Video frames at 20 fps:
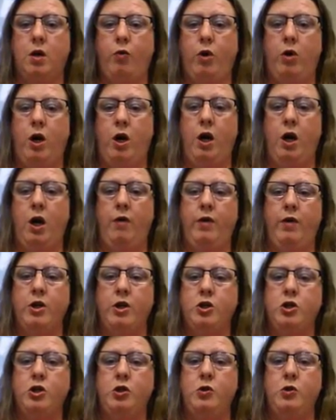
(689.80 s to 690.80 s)
Will have
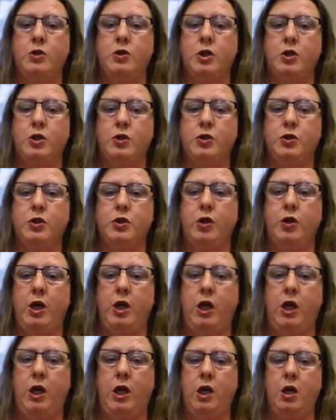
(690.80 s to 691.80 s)
issues
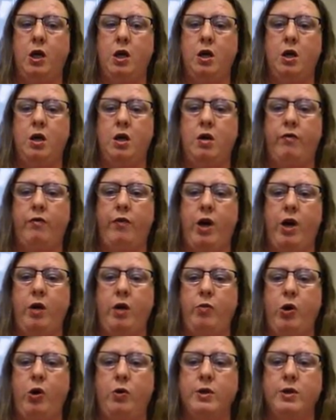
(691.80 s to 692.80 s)
concerning
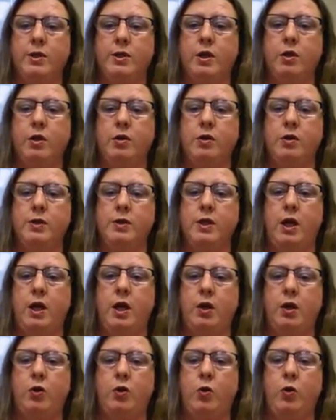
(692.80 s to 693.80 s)
fine motor skills
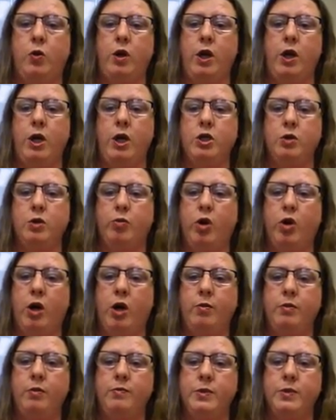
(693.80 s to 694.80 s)
and coordination
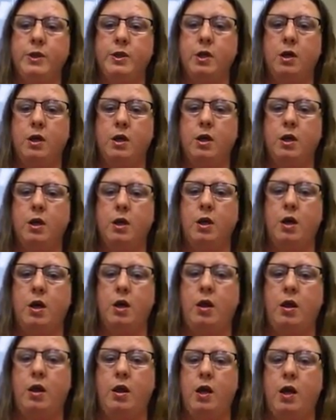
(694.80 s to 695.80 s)
problems.
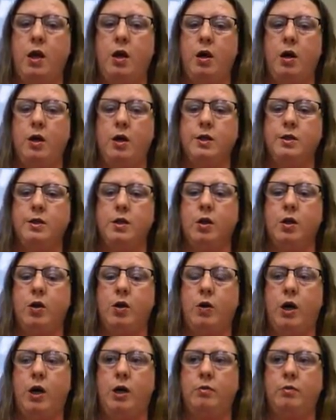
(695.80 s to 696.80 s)
They
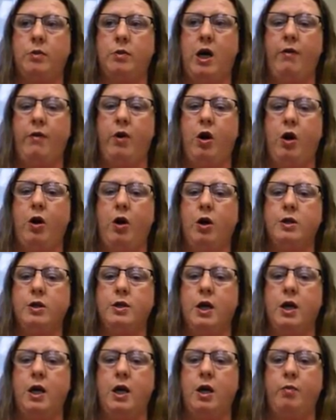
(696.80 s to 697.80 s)
also have a hard
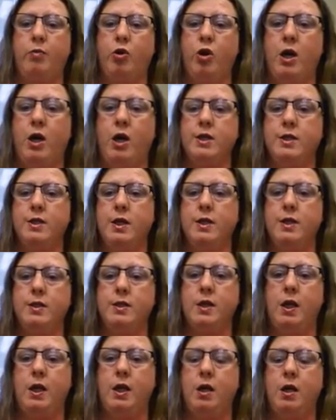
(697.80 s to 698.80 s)
time
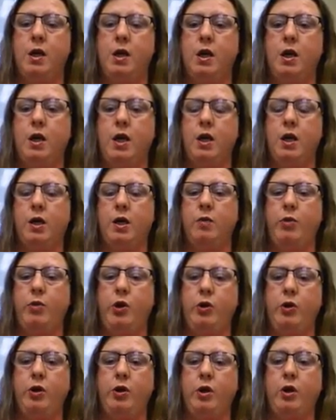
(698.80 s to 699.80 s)
processing and
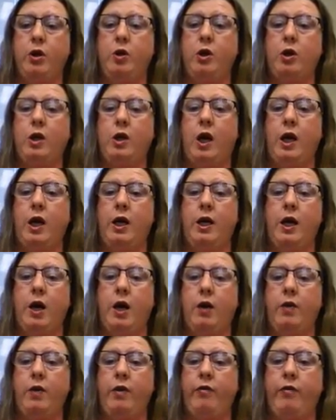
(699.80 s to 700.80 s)
communicating
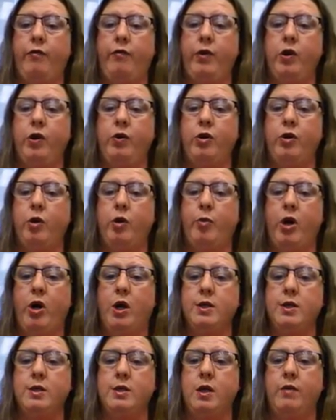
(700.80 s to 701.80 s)
how they feel, their
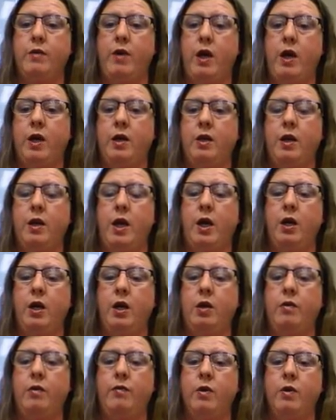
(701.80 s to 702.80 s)
positive and
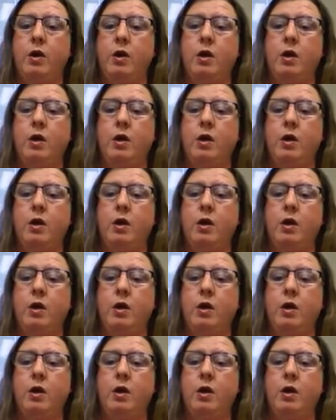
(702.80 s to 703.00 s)
negative